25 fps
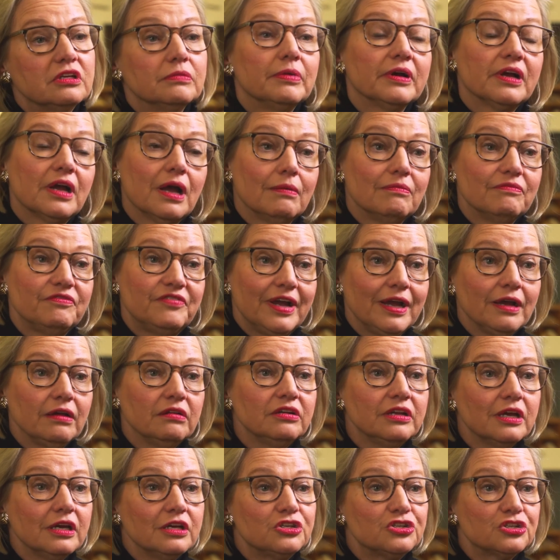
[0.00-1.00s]
to become
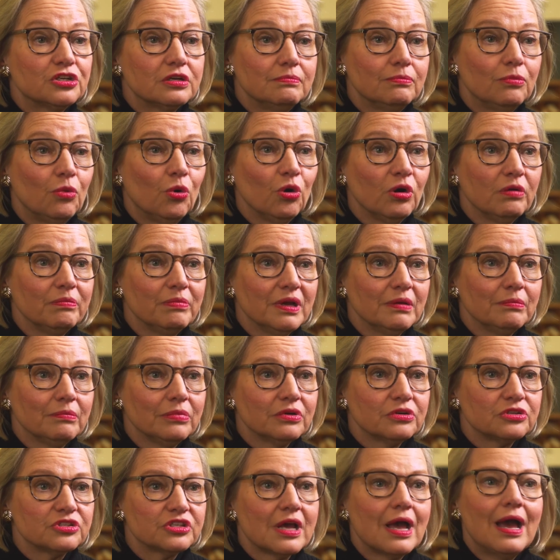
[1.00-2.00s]
foundation board
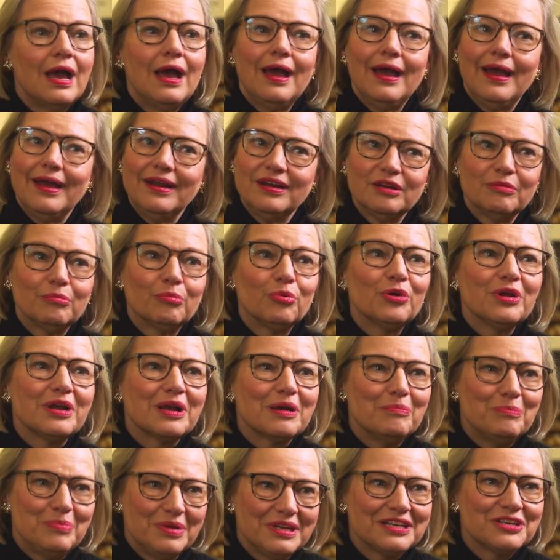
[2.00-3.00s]
members, and to
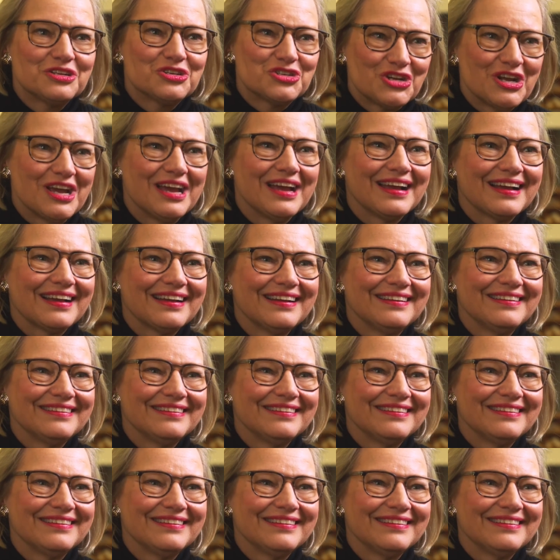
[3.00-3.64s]
bring a big check.